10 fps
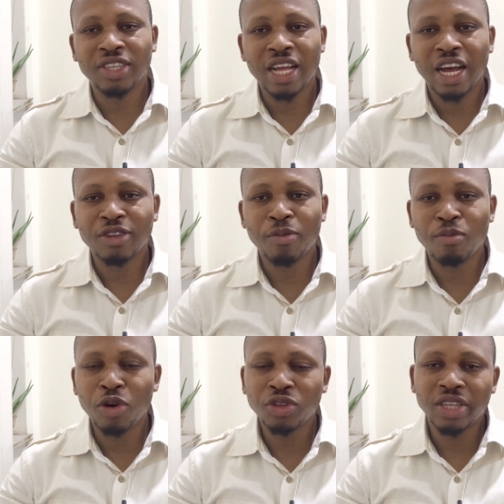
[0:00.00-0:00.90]
it that
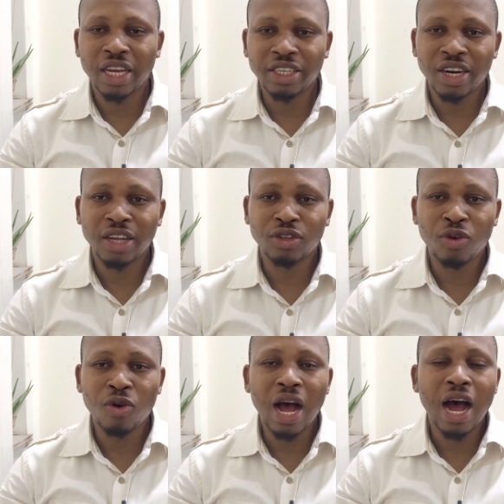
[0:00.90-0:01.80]
most Nigerians
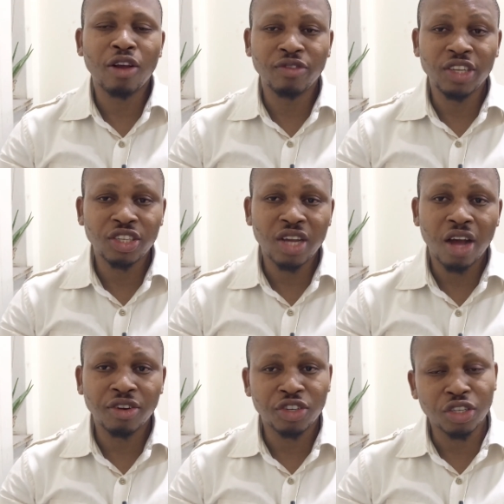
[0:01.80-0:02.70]
go out of this
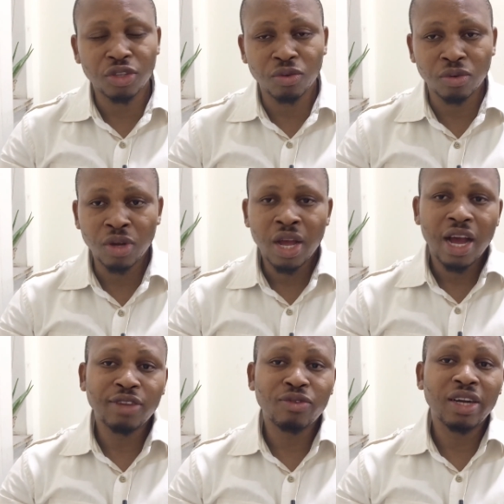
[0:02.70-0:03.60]
country to
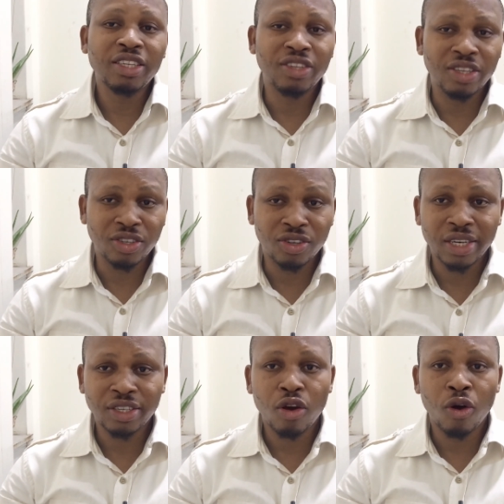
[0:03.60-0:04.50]
actually
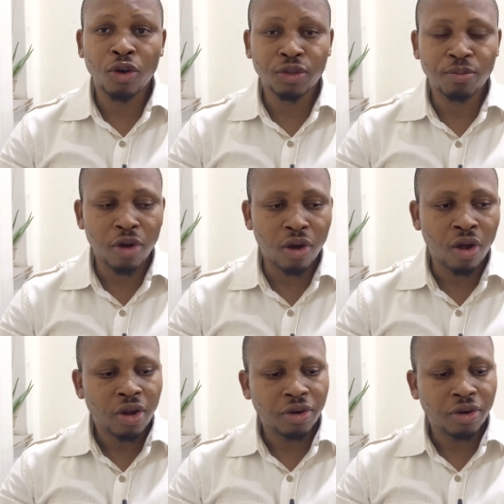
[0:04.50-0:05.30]
disgrace us more,